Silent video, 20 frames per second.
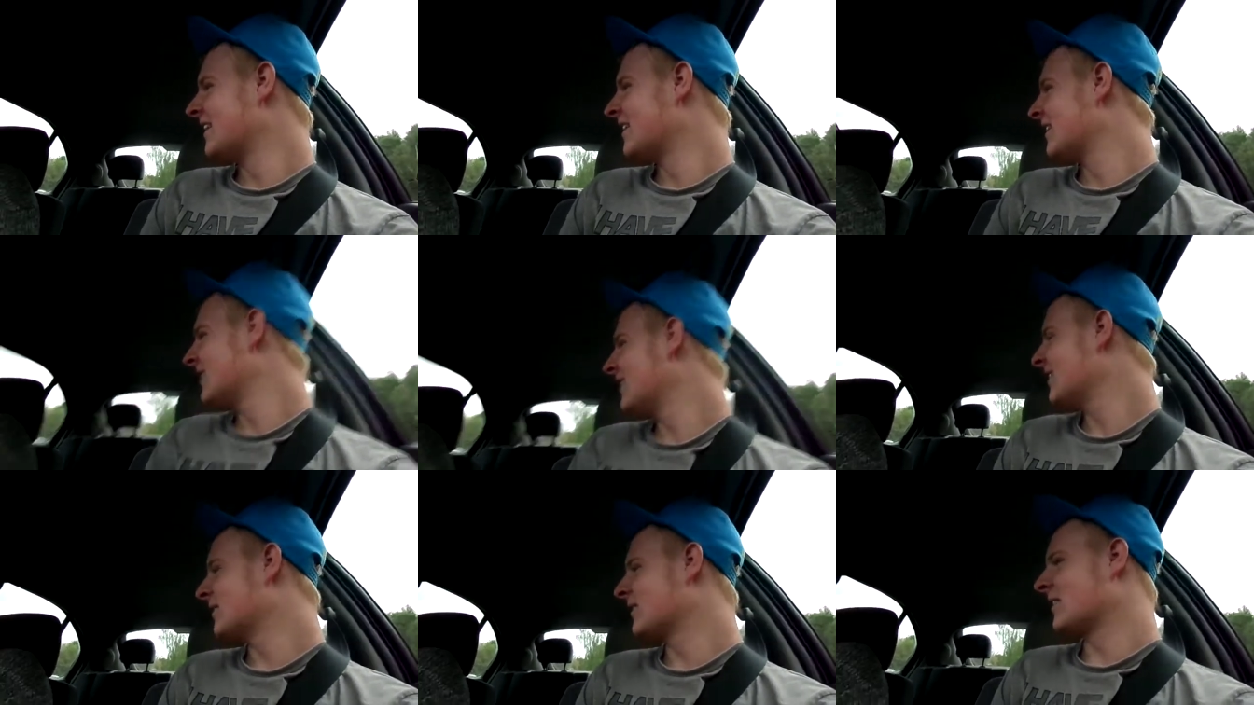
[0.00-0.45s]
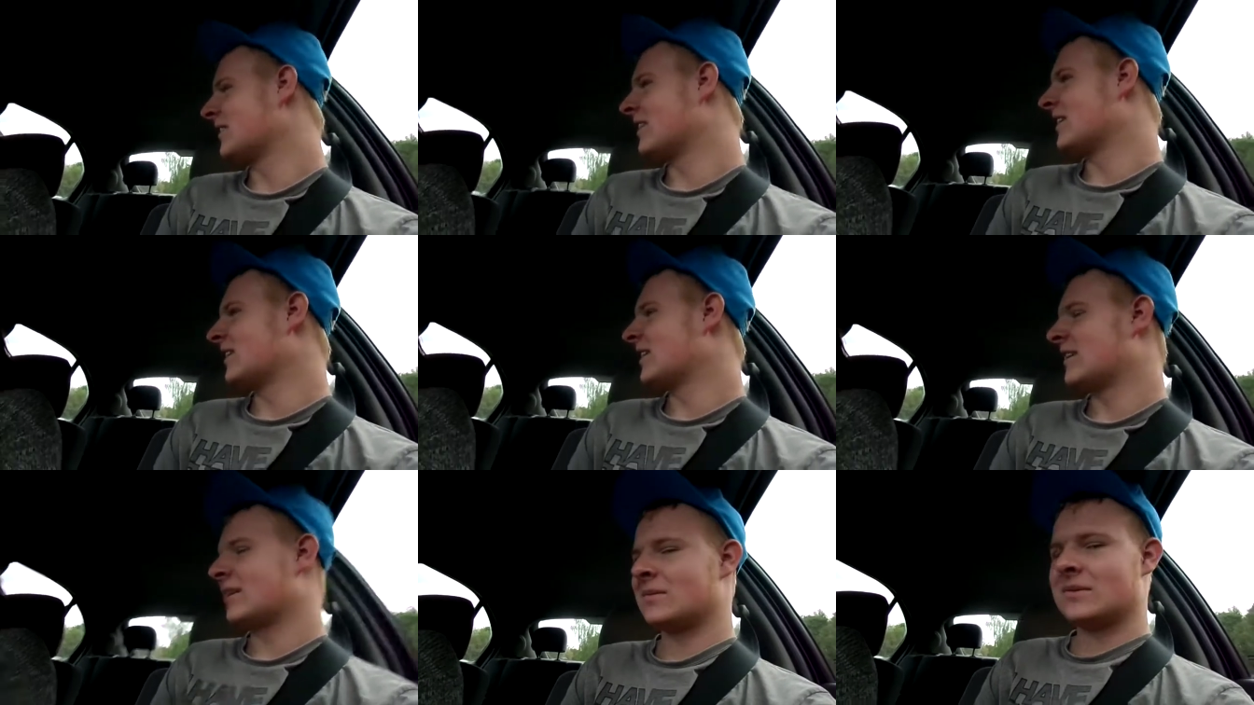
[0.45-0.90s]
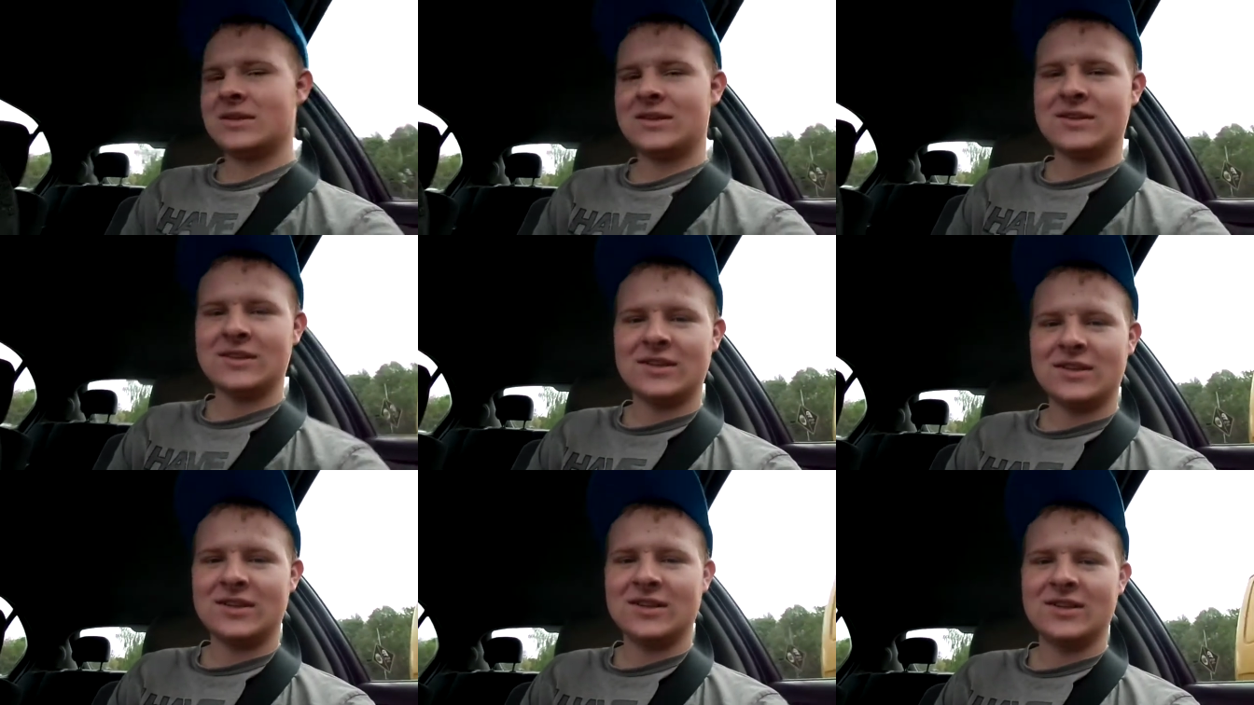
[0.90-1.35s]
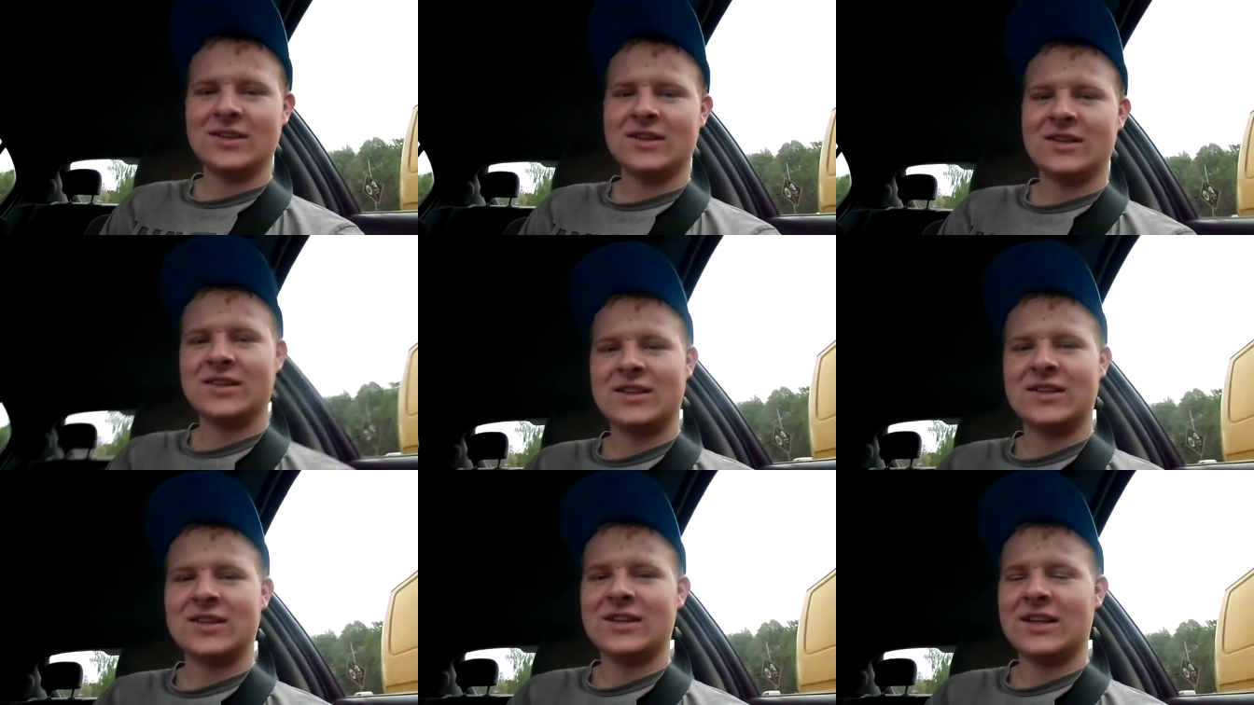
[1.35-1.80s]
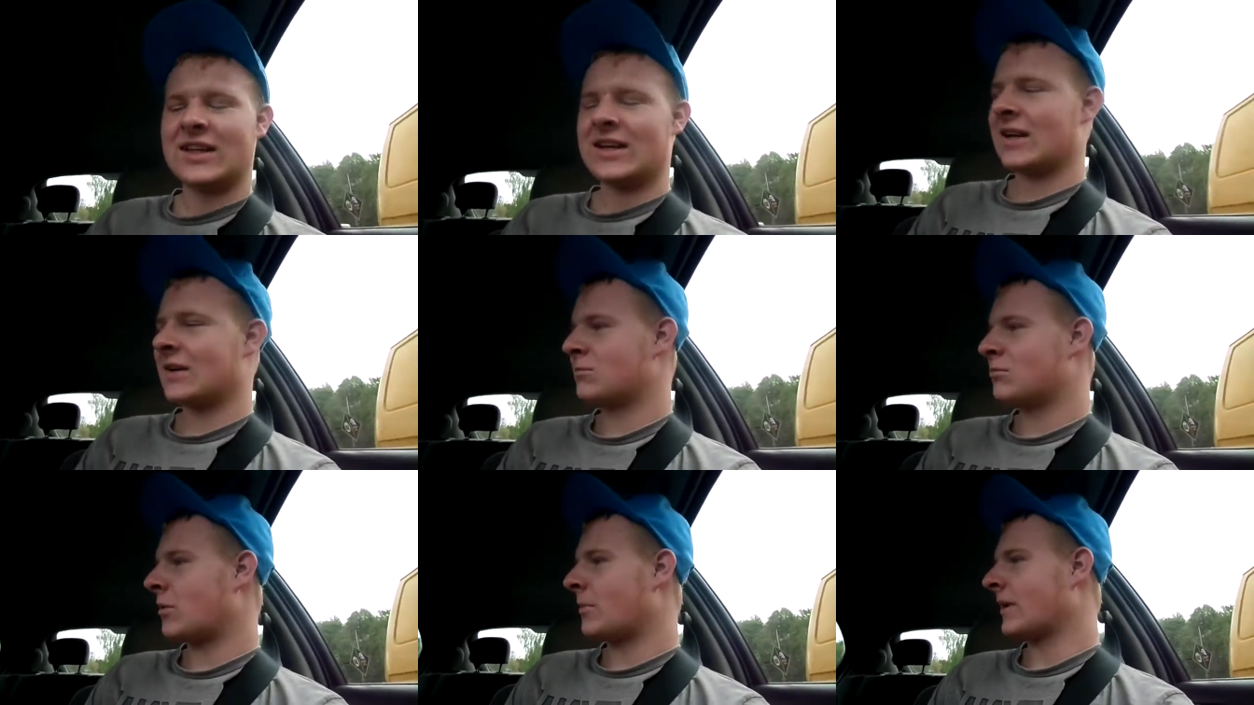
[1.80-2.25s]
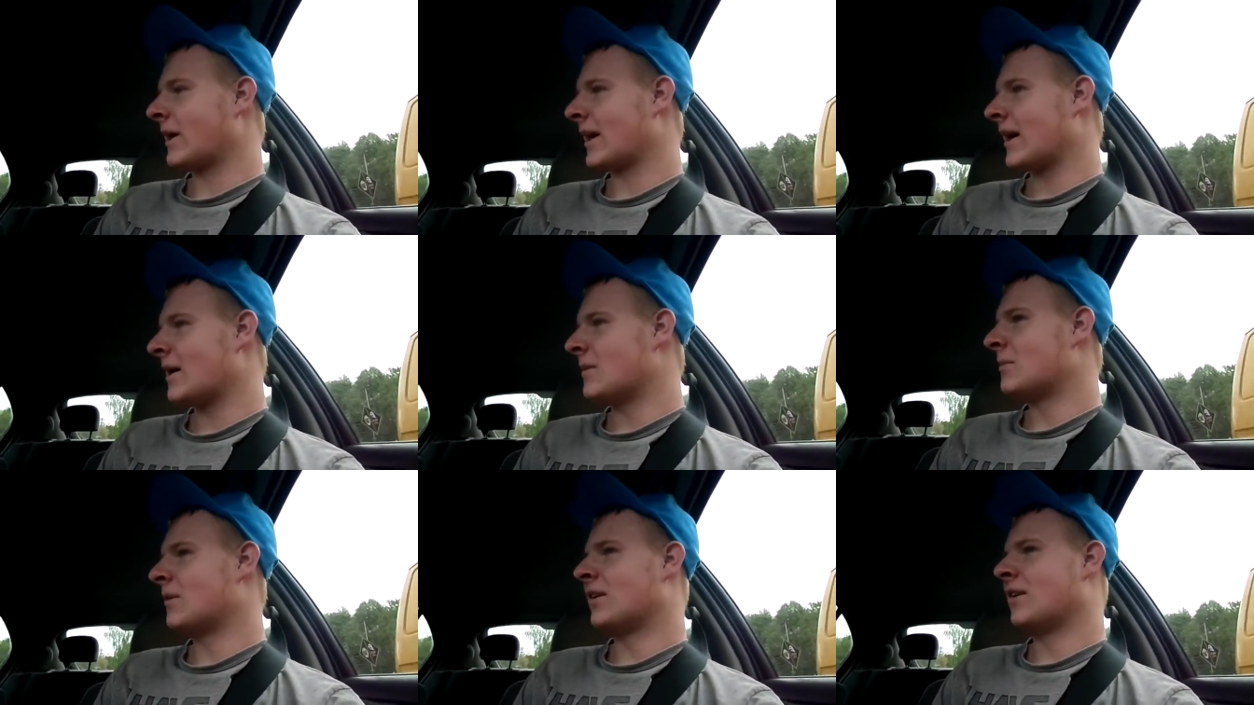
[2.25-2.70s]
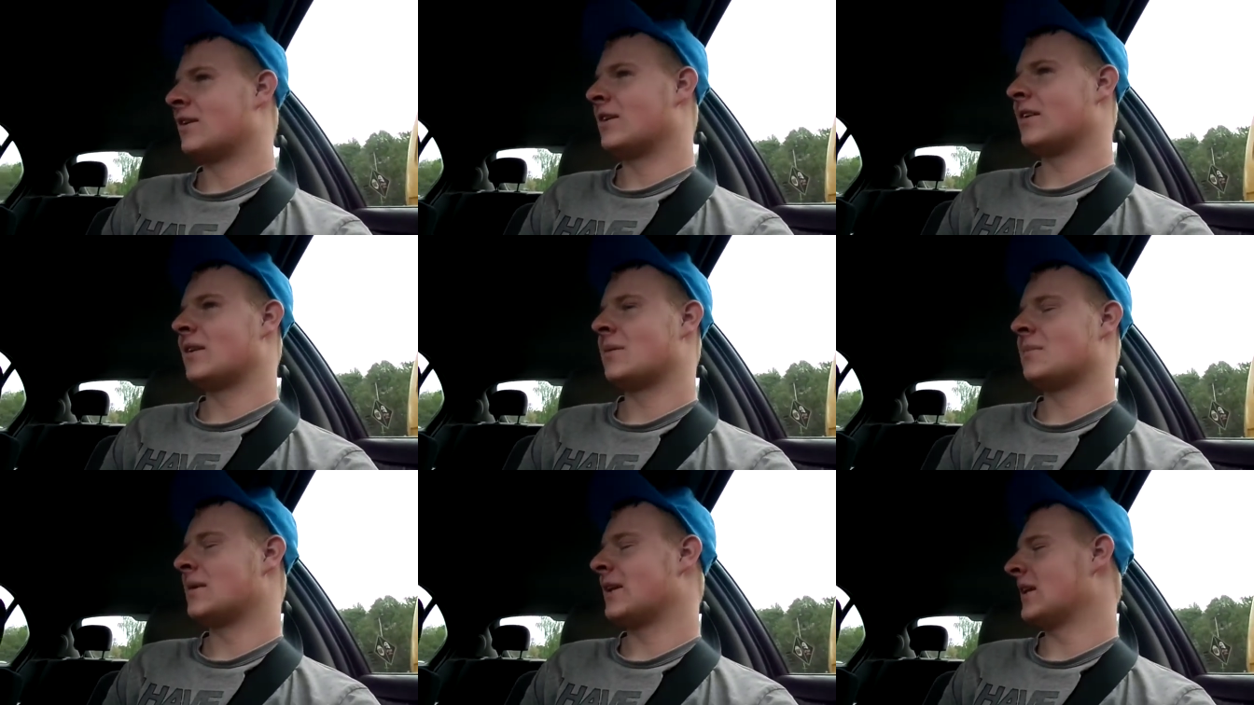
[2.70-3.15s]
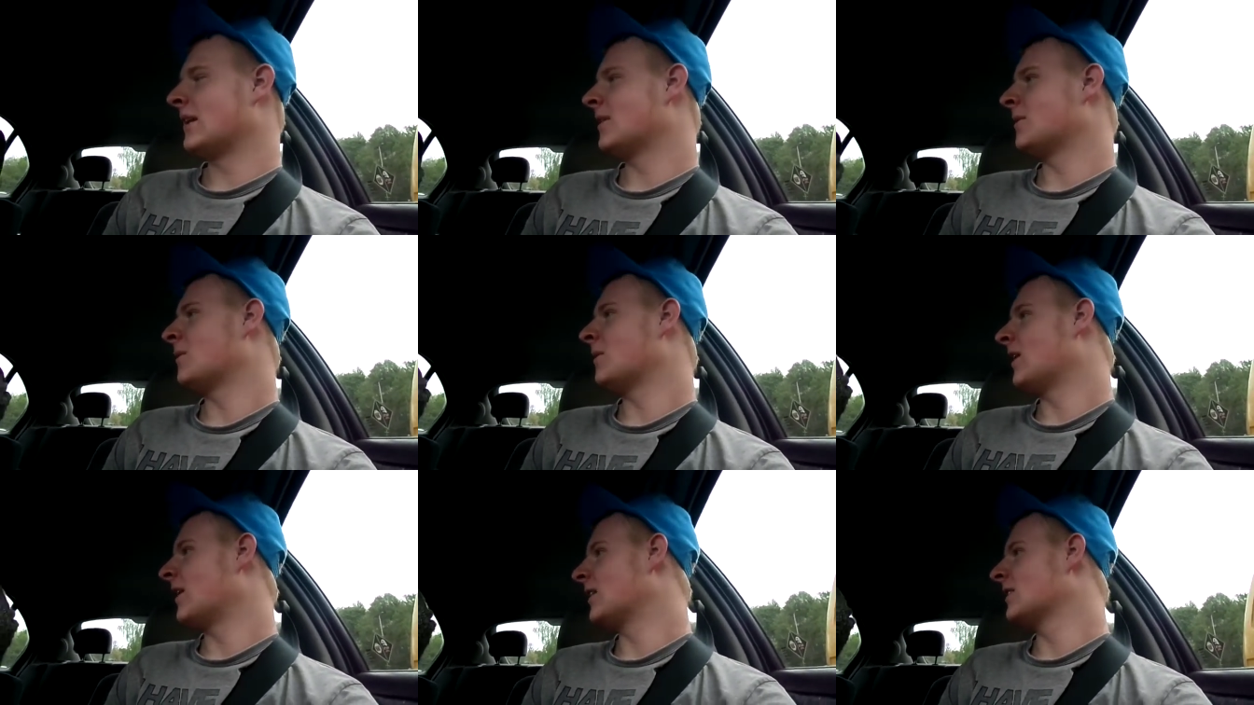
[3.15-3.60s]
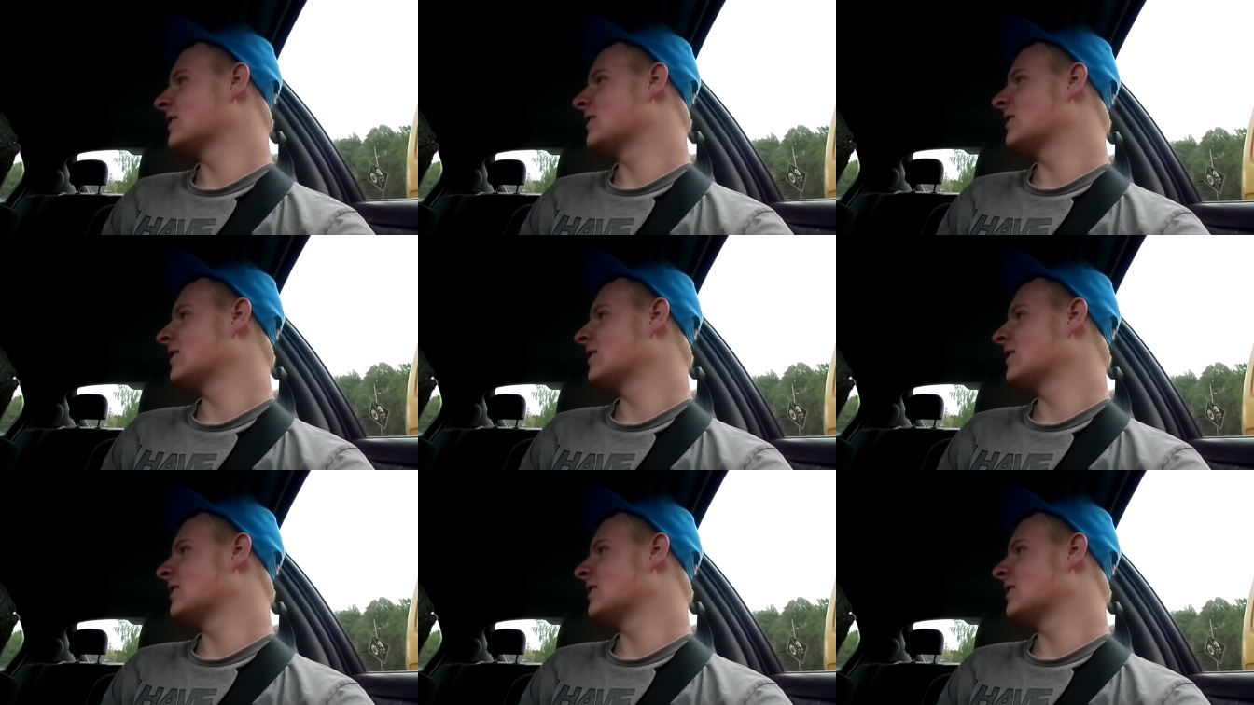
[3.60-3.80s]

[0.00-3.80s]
You want to do it, yeah. But you gotta get a proper camera like me that works.